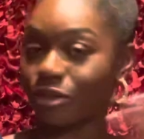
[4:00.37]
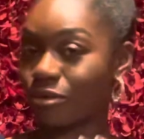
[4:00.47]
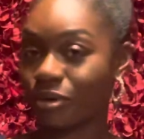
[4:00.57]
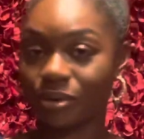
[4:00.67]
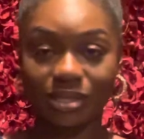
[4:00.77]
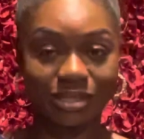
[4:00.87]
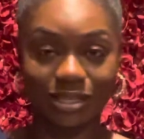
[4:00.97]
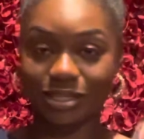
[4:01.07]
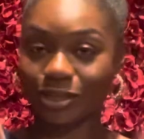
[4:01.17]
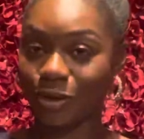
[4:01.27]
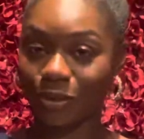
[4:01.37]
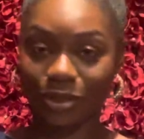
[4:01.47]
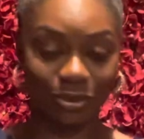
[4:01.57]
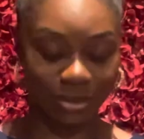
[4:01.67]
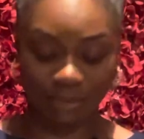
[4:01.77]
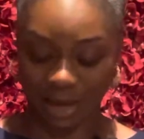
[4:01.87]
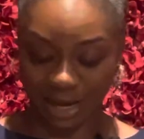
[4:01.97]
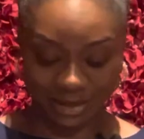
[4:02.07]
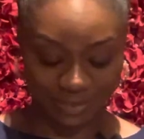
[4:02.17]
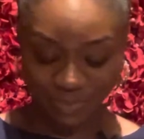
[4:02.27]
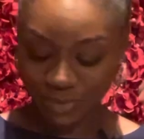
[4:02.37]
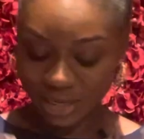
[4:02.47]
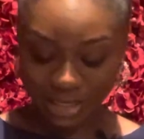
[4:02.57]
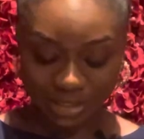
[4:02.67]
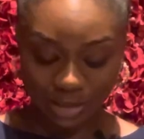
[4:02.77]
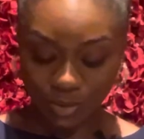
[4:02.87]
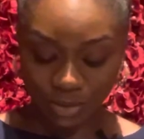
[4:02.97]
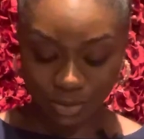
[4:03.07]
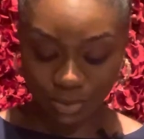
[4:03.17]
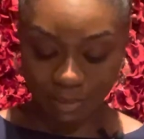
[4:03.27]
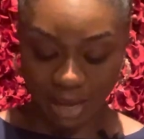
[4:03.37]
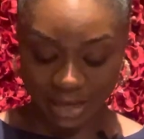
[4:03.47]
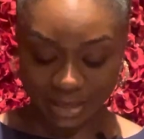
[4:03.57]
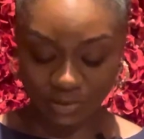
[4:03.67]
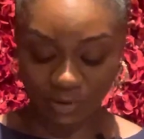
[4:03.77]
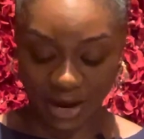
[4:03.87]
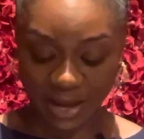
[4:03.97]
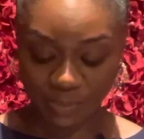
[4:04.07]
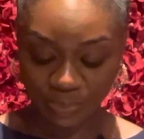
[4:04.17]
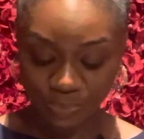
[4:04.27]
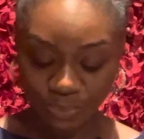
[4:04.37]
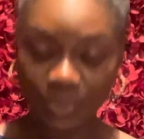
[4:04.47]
through. It's going through the body. It's going through the body, right?